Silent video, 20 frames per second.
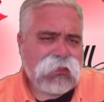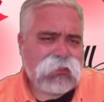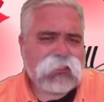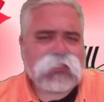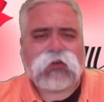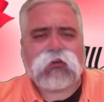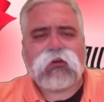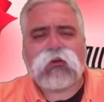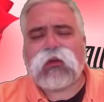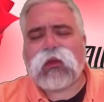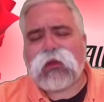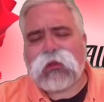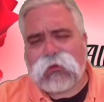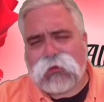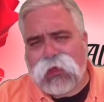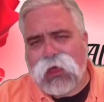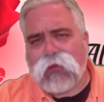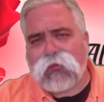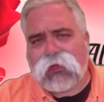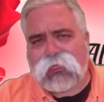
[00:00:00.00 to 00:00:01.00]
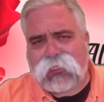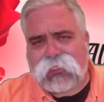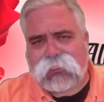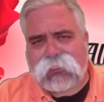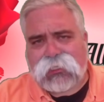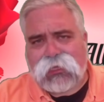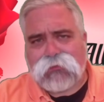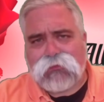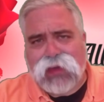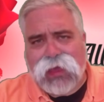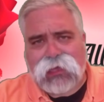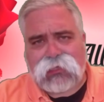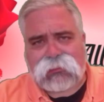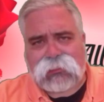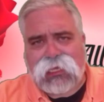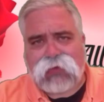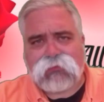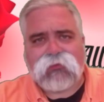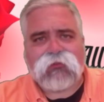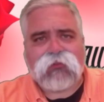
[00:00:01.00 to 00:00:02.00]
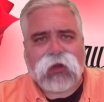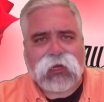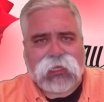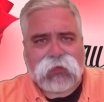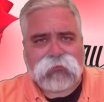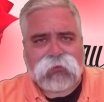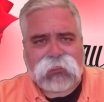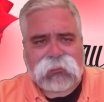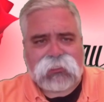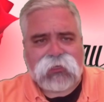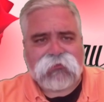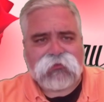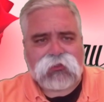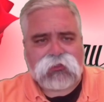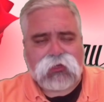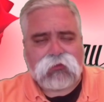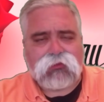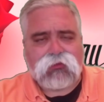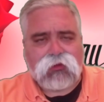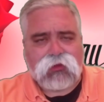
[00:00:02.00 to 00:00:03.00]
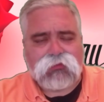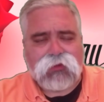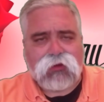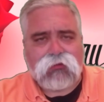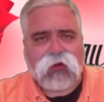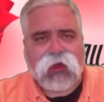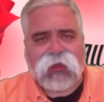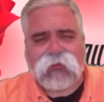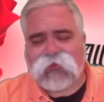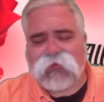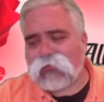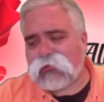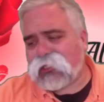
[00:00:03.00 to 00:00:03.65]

So I'm going to just skip past that before I get myself in trouble with my wife.